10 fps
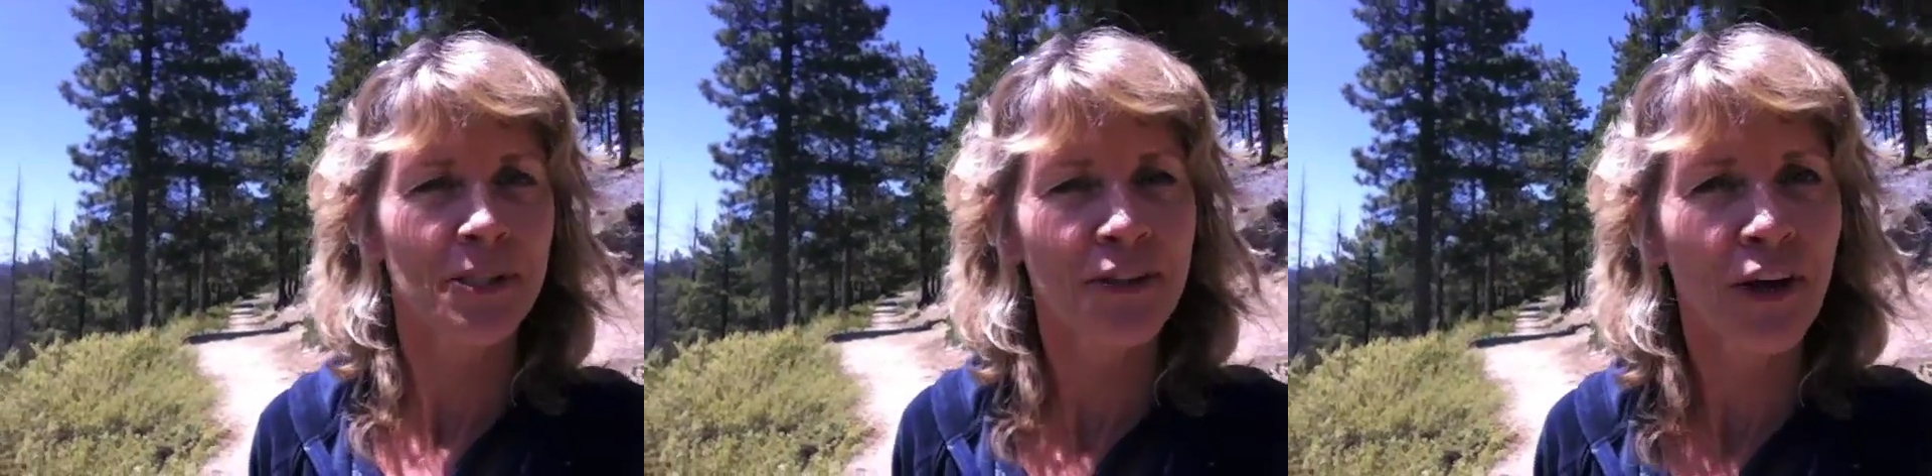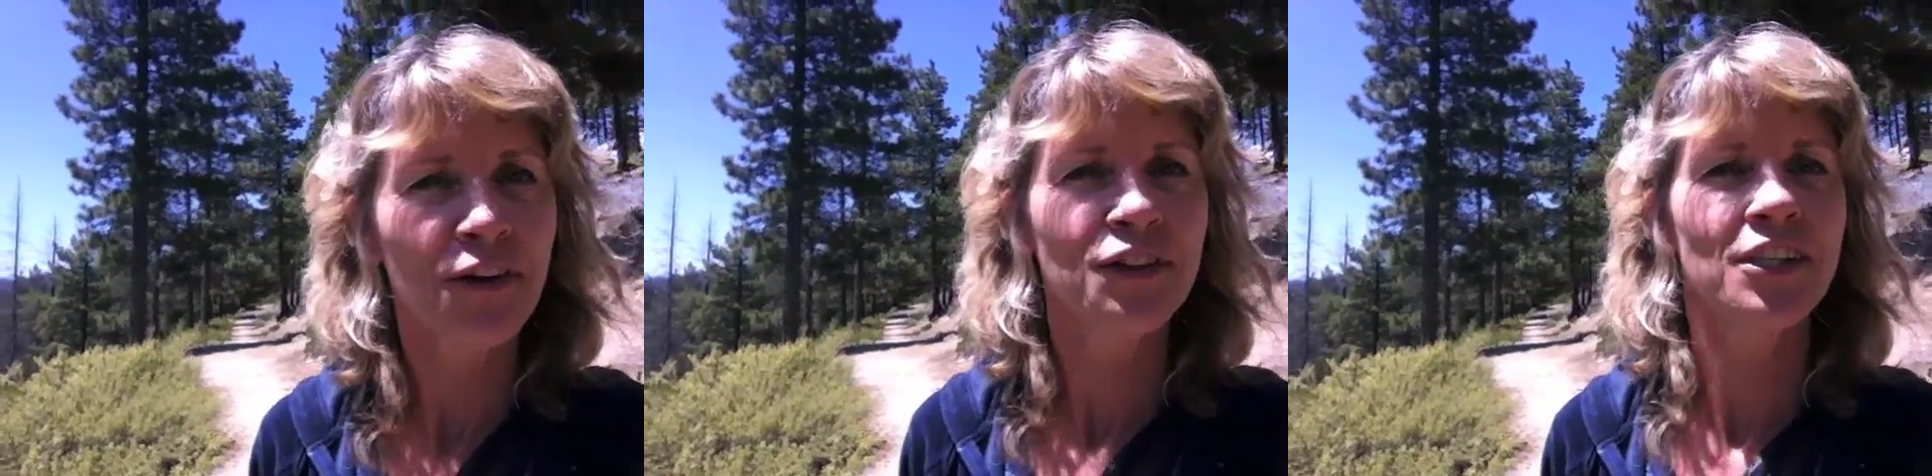as
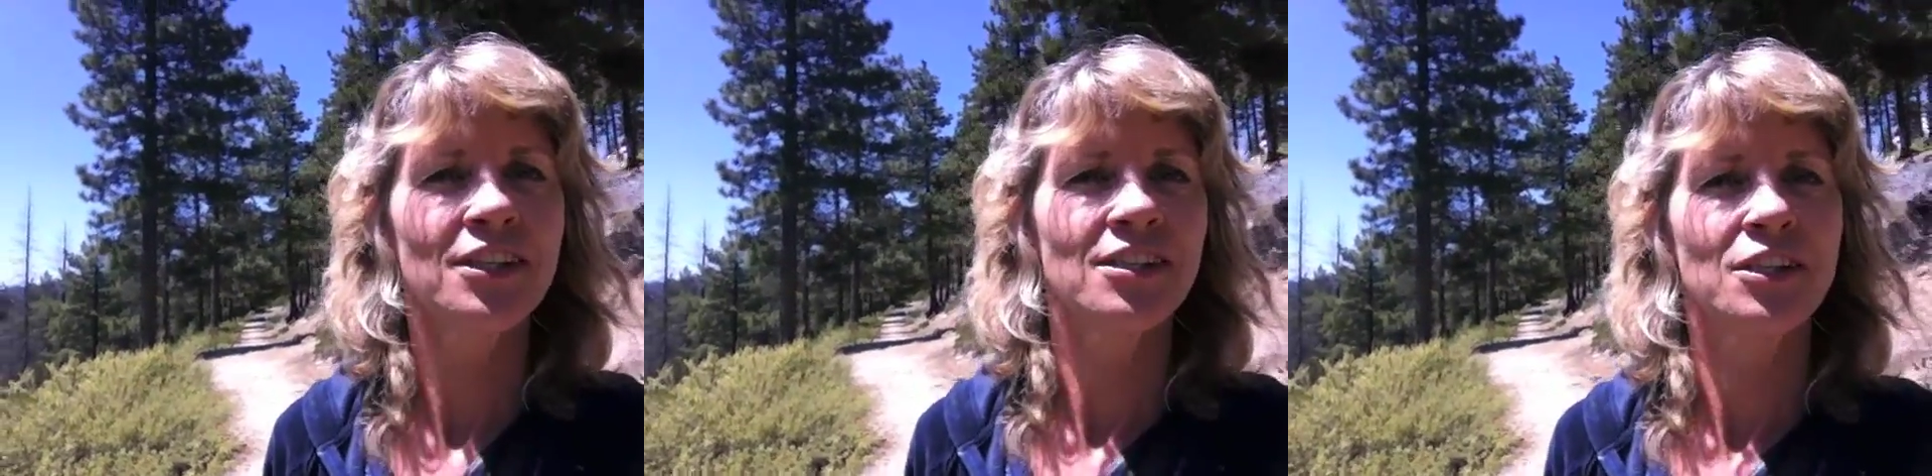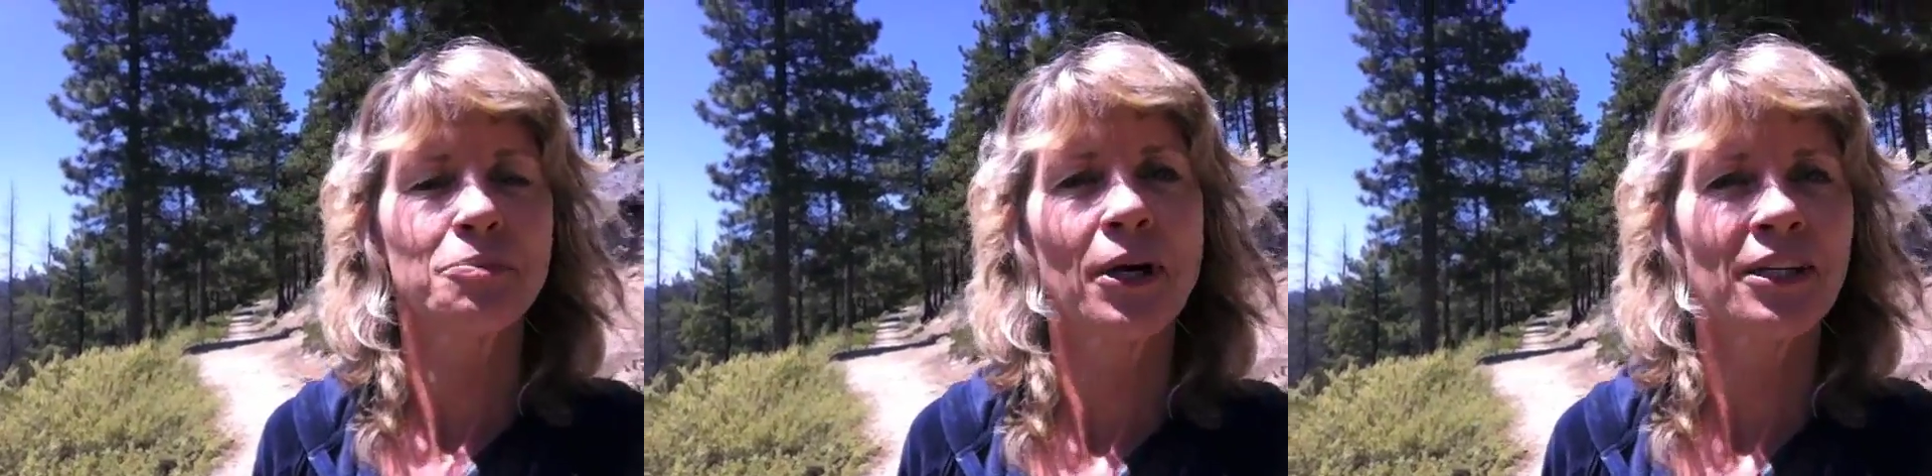coaches,
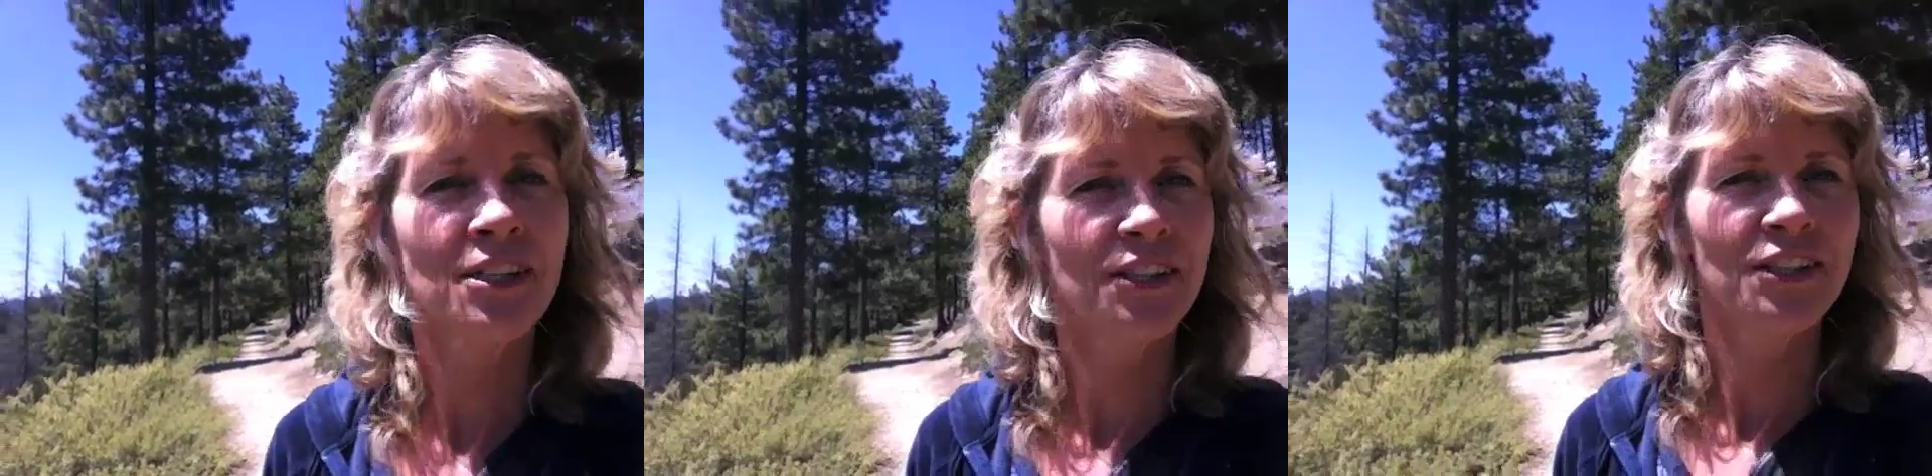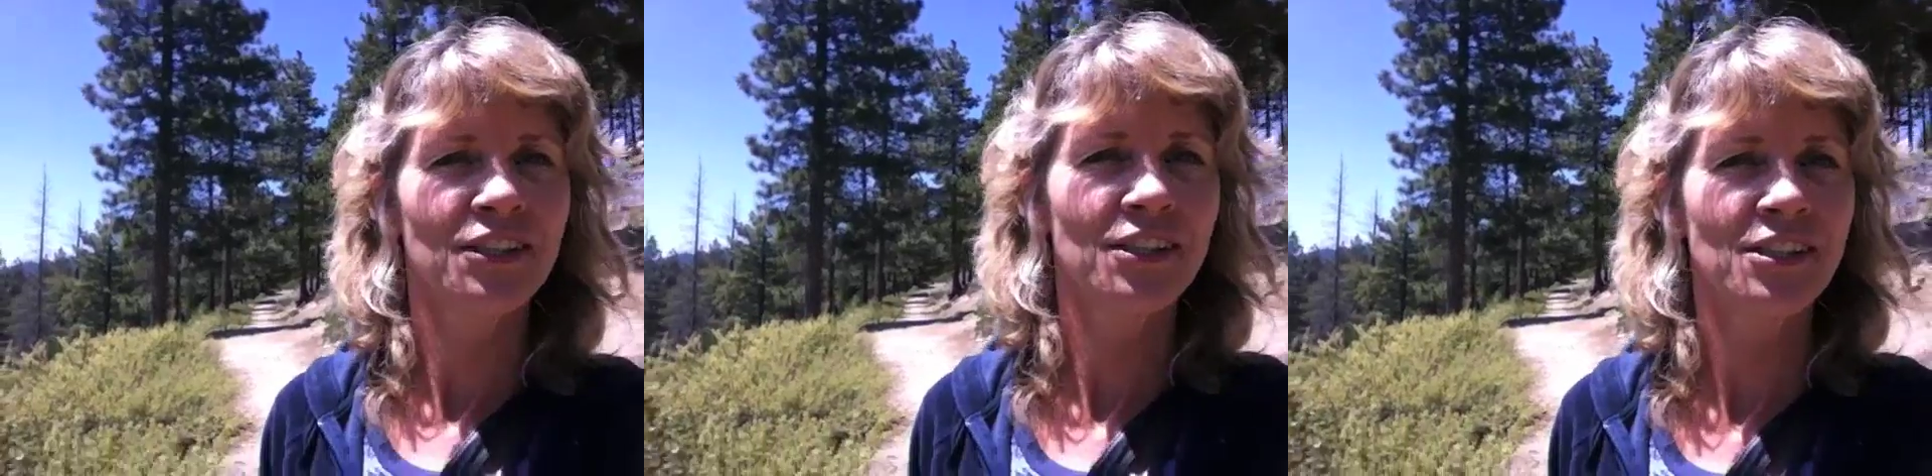as
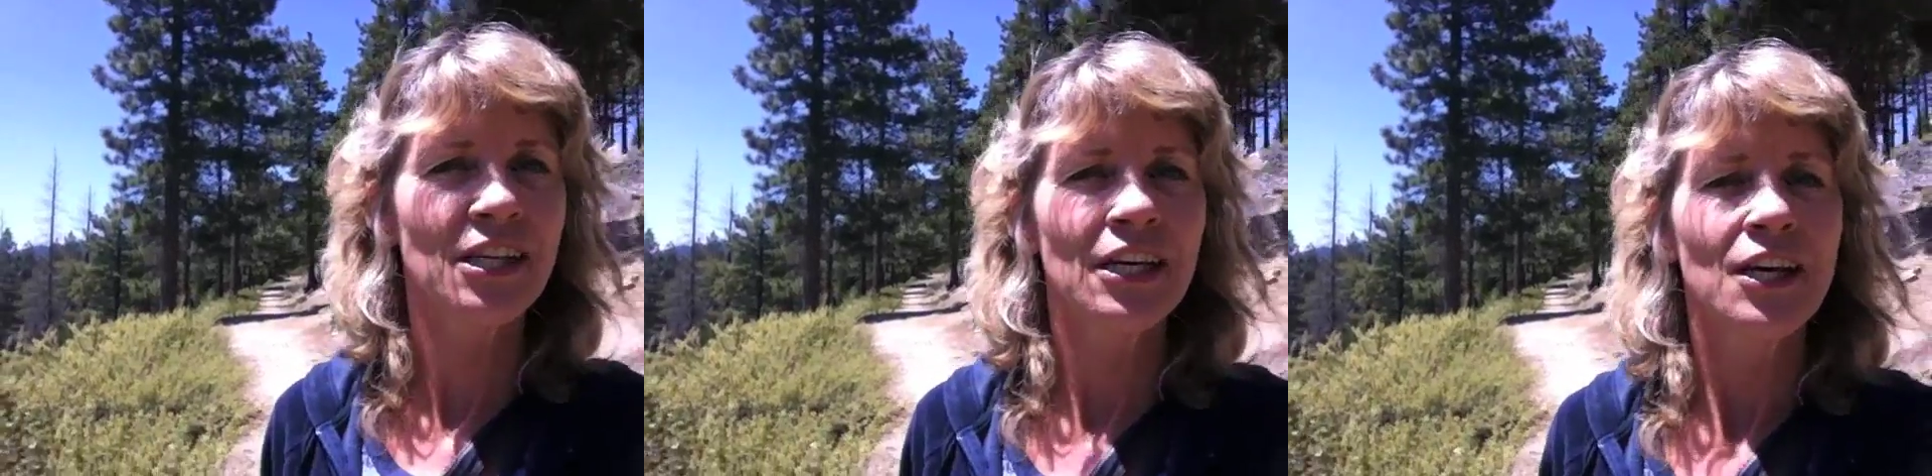practitioners.